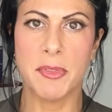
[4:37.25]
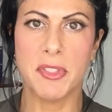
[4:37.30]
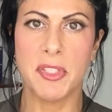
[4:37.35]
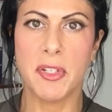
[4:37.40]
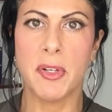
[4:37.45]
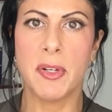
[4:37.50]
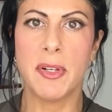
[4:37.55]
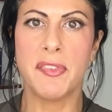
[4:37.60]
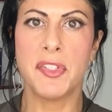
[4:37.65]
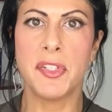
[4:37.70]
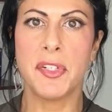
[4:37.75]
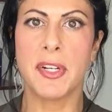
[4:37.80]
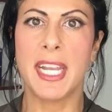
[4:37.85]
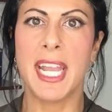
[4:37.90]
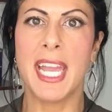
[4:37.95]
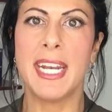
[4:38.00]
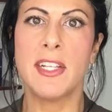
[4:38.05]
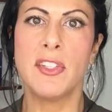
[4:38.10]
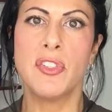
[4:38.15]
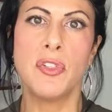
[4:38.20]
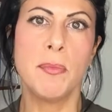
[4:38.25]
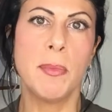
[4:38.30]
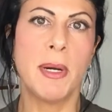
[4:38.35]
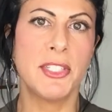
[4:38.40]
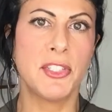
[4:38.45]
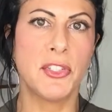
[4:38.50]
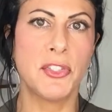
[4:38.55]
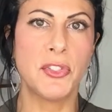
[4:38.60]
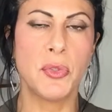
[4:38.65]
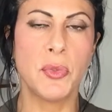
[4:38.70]
So if you're getting too
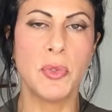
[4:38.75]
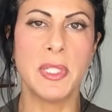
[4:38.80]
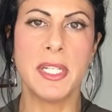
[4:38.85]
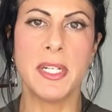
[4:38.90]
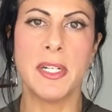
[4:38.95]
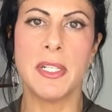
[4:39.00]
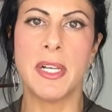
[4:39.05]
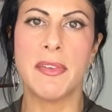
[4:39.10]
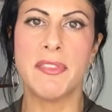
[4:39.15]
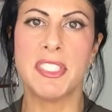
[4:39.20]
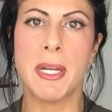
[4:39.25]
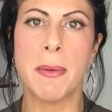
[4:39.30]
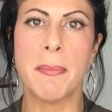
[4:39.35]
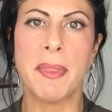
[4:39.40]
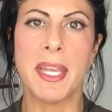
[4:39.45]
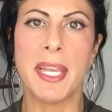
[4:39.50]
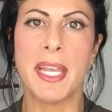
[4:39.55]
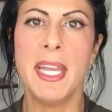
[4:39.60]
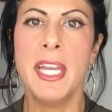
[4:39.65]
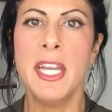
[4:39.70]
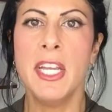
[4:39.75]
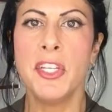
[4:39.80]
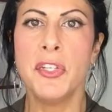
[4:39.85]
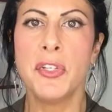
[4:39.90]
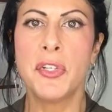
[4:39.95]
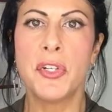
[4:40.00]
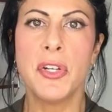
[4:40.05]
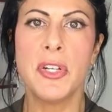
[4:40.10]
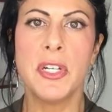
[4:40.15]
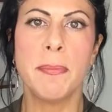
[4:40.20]
much or too little of something,
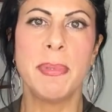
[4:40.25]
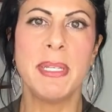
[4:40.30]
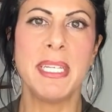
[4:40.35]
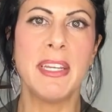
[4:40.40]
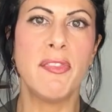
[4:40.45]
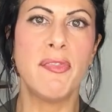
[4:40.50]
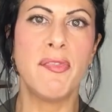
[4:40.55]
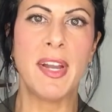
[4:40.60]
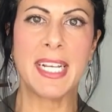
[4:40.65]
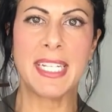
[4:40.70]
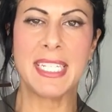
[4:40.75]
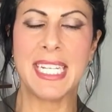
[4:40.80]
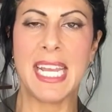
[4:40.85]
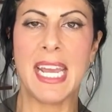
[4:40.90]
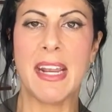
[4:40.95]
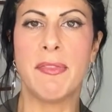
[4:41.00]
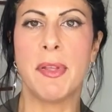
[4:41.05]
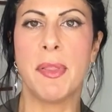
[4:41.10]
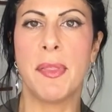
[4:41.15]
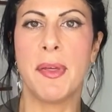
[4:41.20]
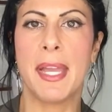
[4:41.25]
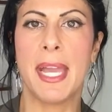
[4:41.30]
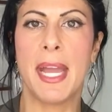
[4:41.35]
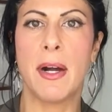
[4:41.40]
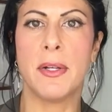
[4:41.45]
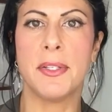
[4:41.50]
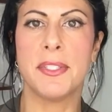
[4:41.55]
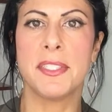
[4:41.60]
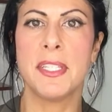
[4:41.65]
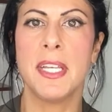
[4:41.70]
you could be affecting everything
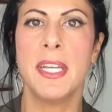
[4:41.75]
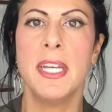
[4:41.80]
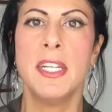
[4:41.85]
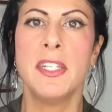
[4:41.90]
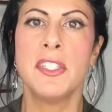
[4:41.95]
else.